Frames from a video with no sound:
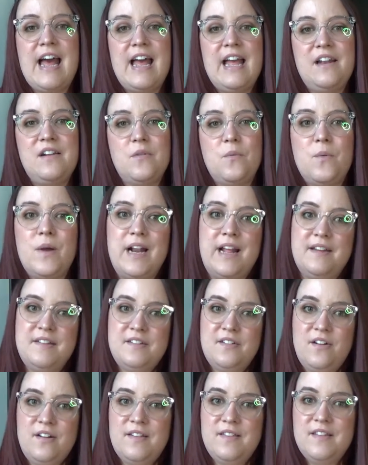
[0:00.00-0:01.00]
And when I
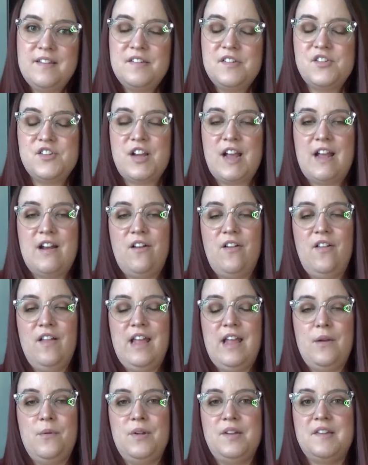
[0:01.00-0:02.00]
started this
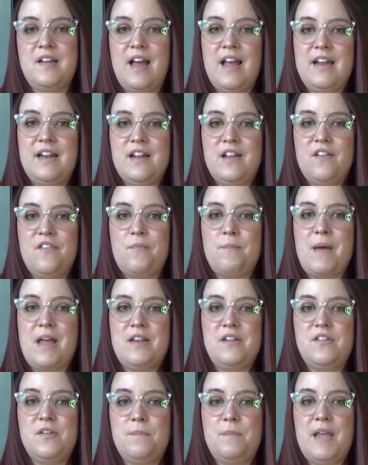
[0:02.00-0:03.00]
channel, it was kind of
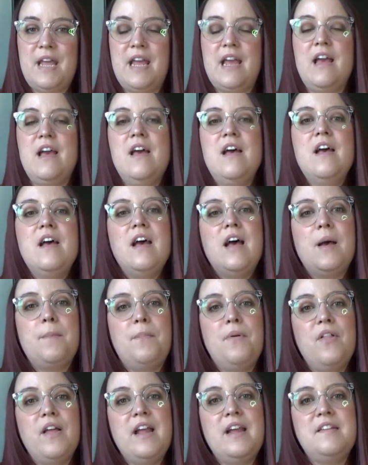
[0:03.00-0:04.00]
meant to be
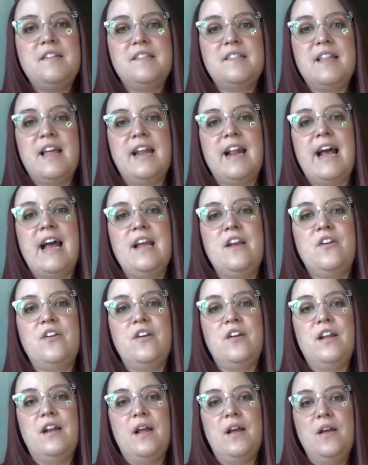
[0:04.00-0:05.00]
a place that I
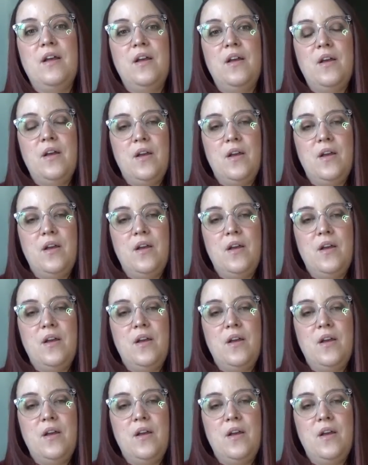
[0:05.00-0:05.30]
could